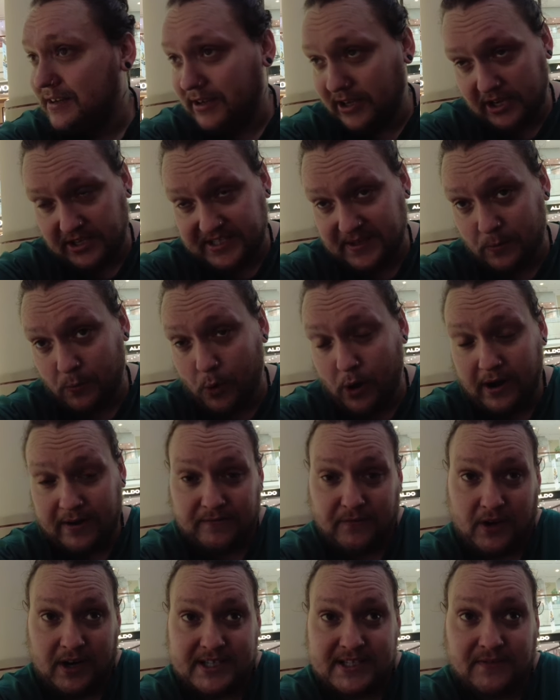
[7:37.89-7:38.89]
using
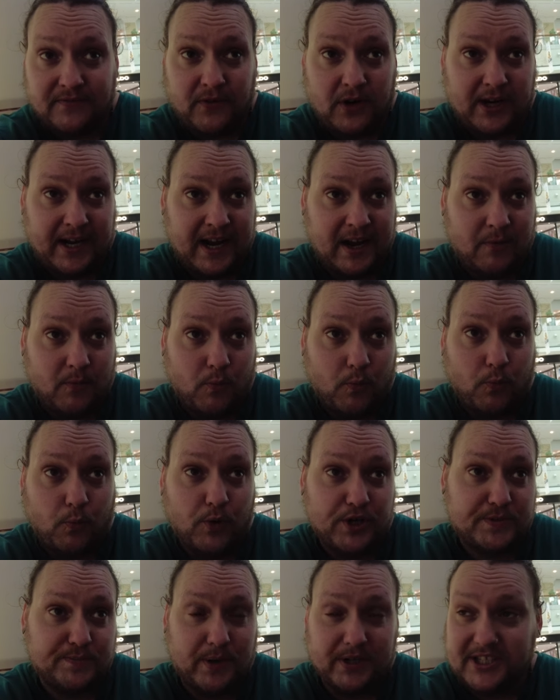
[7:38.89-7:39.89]
Wi-Fi to find out
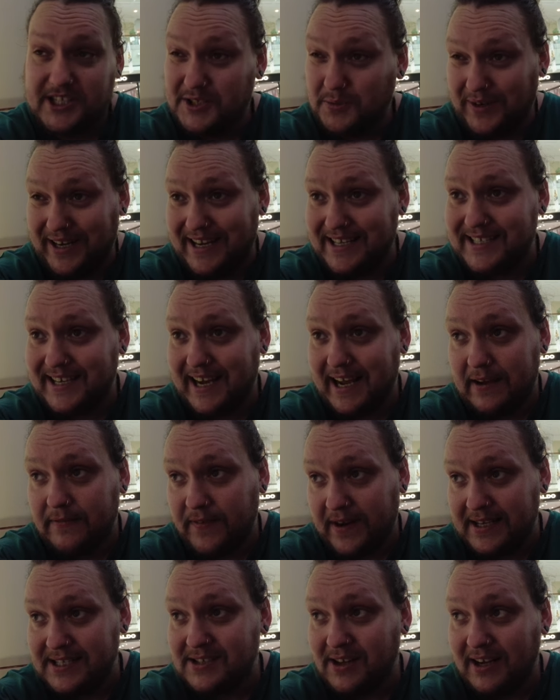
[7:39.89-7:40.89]
which buses we need to get,
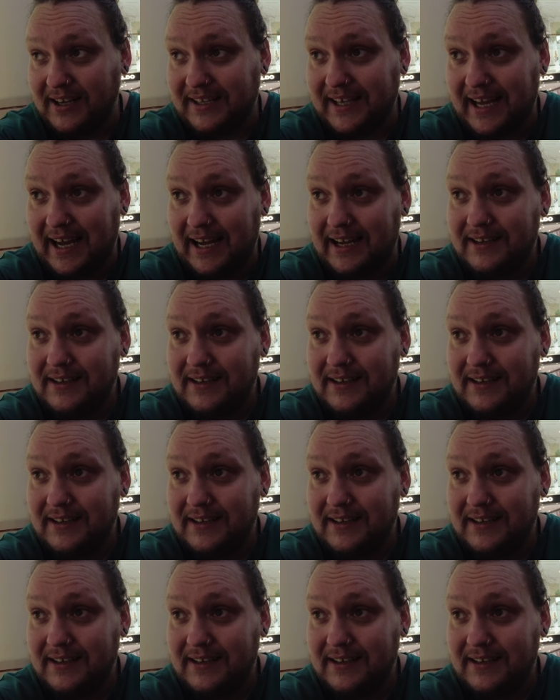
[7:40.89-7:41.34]
things like that.